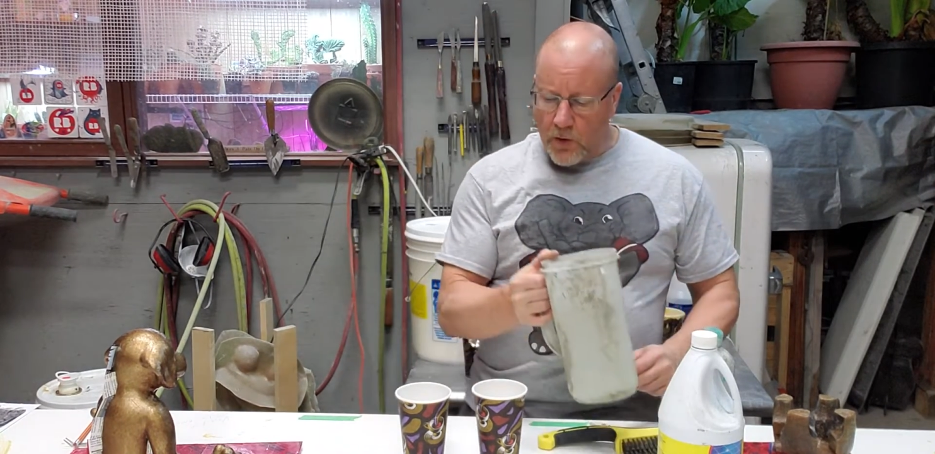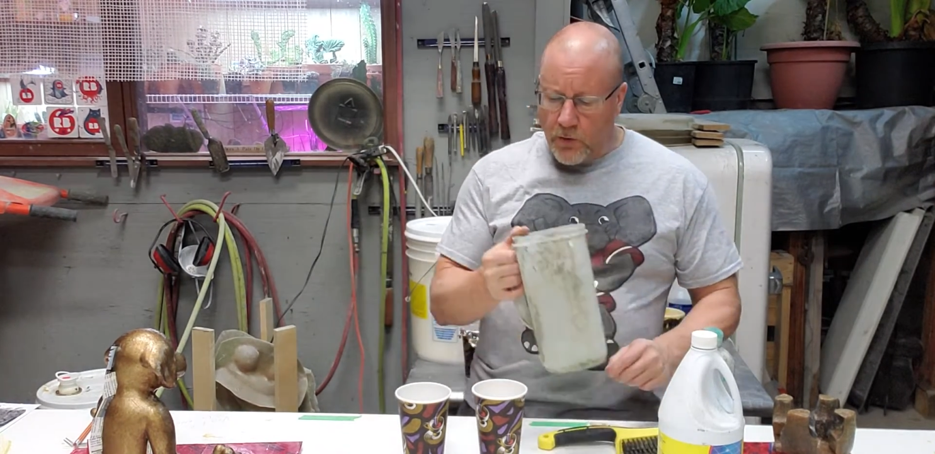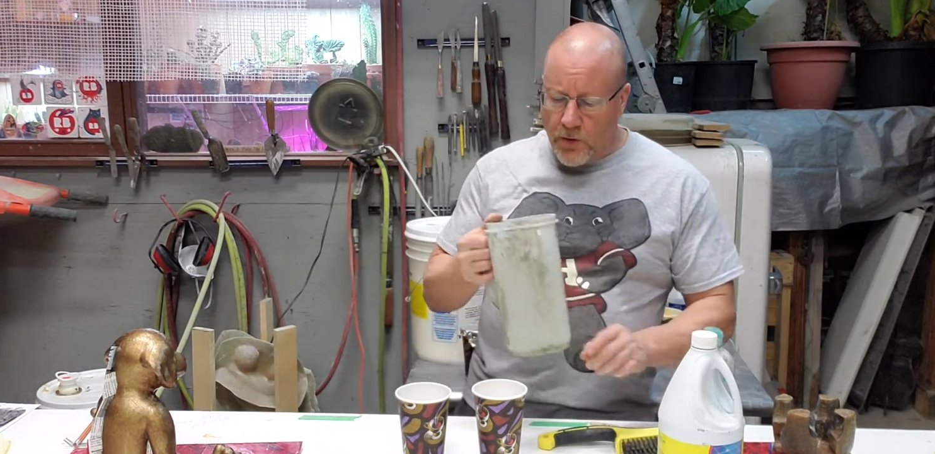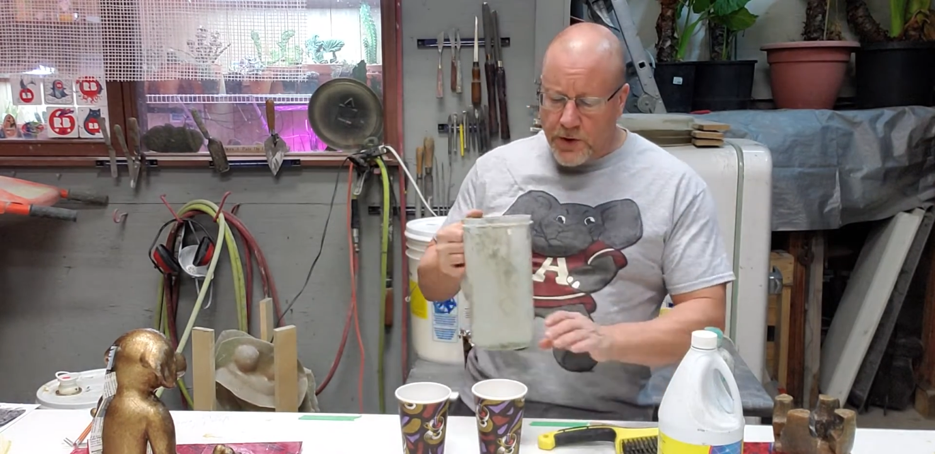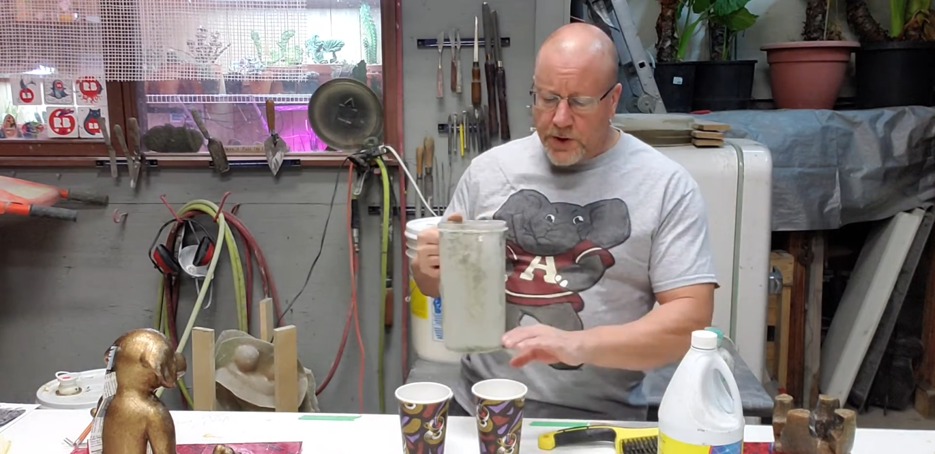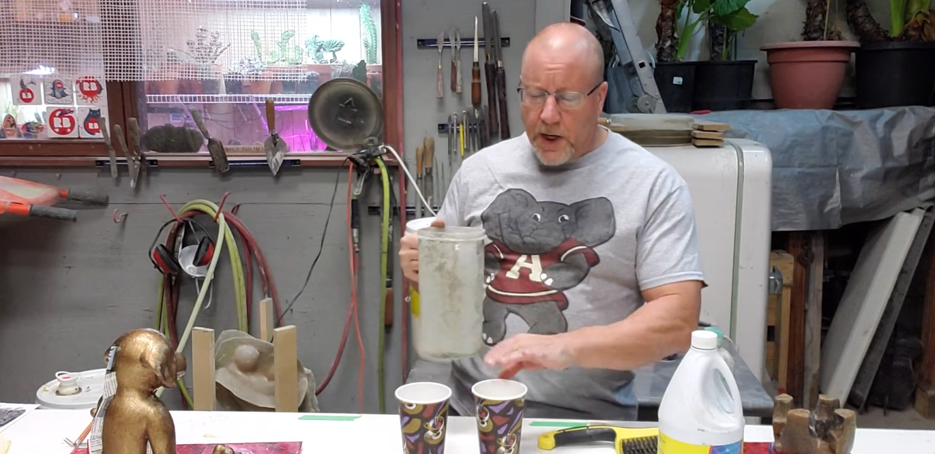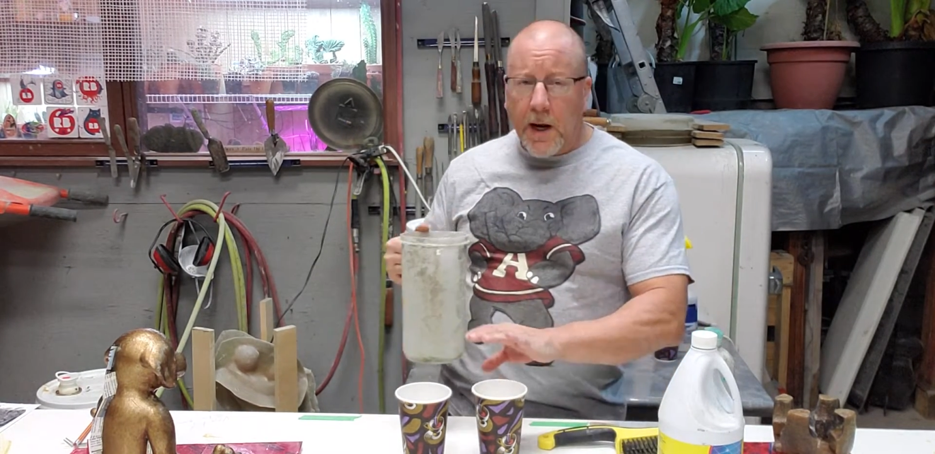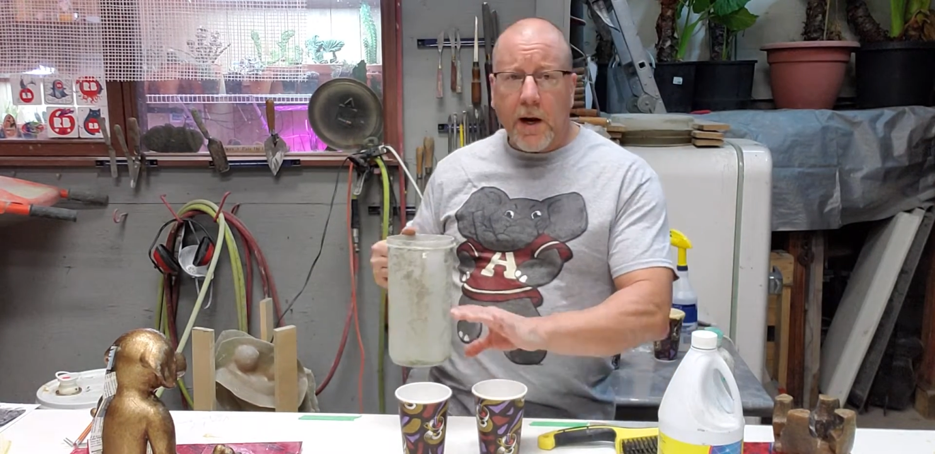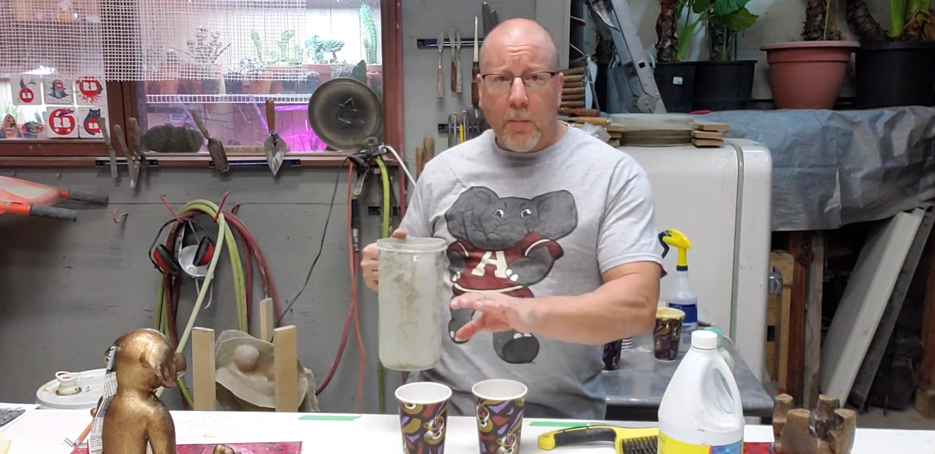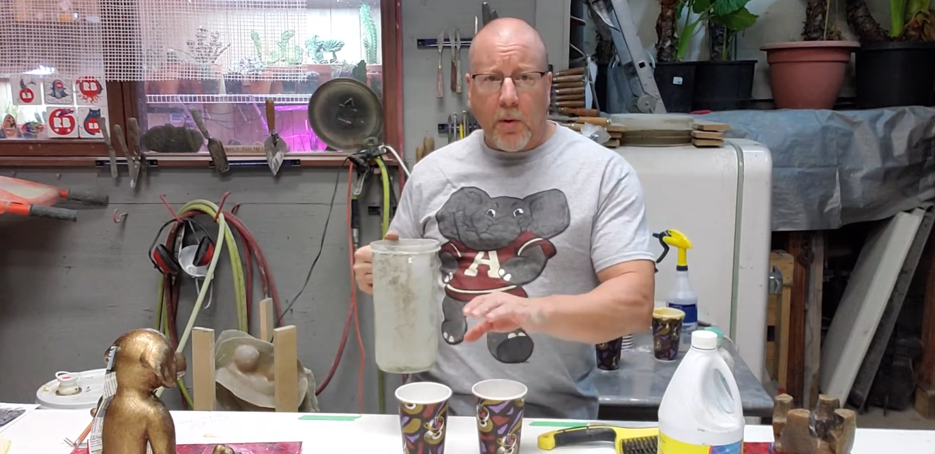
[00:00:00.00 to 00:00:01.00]
So I just take a
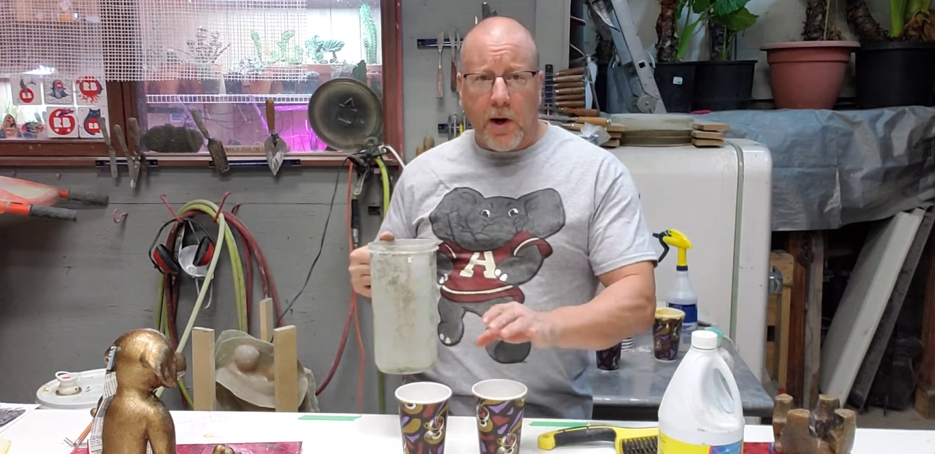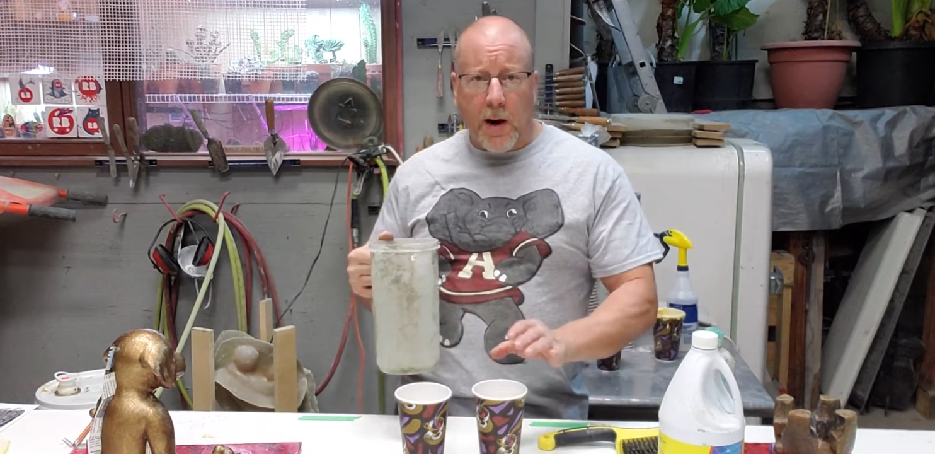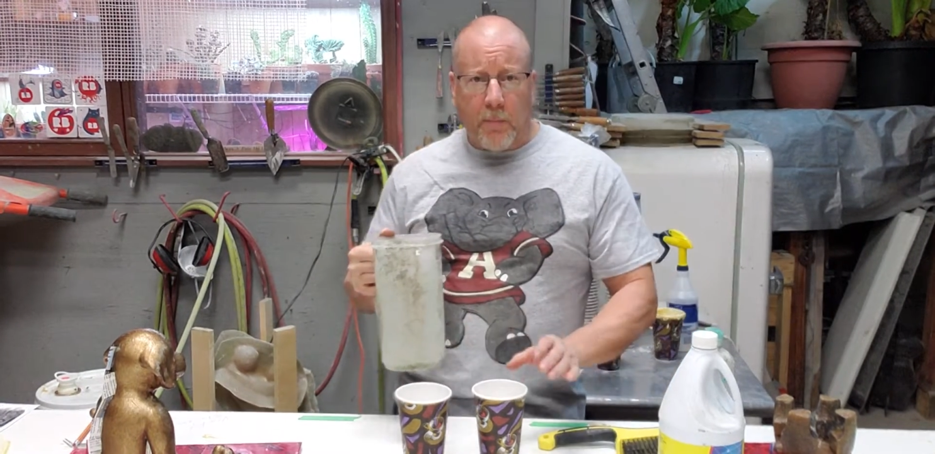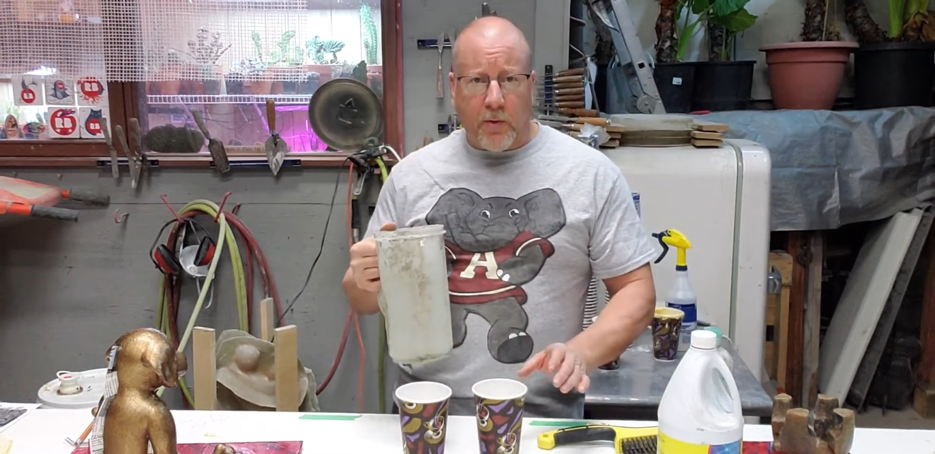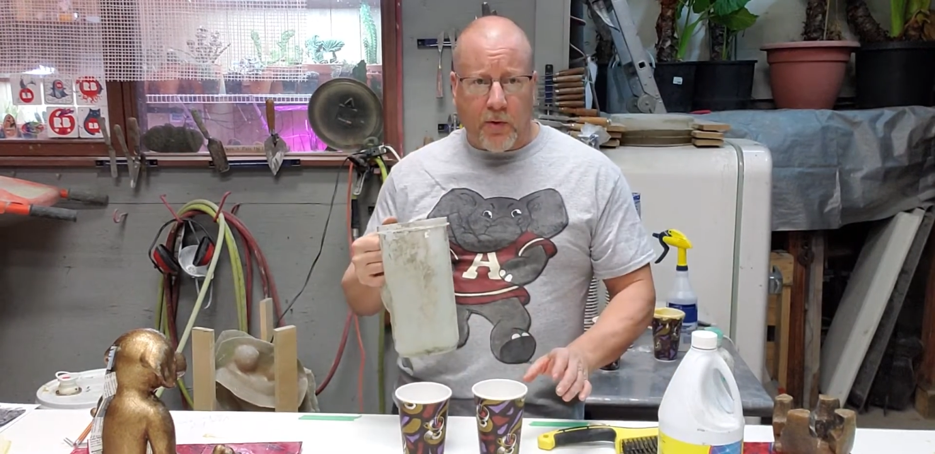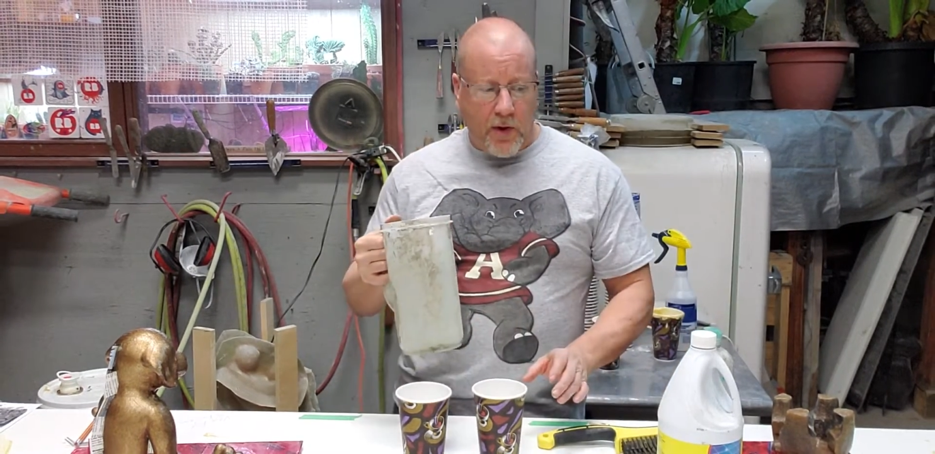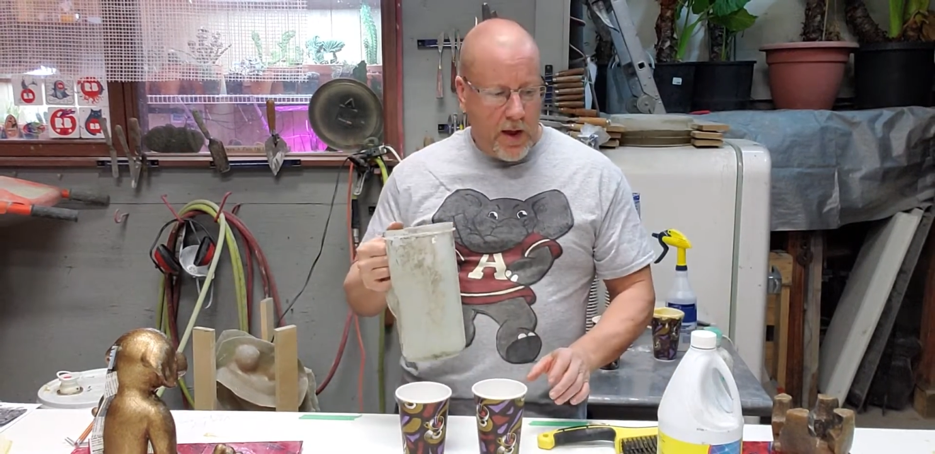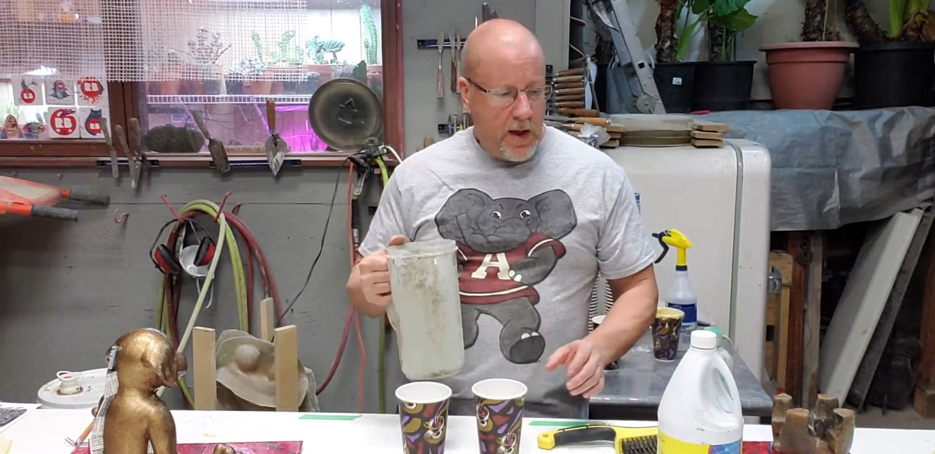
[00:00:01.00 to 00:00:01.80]
couple cups,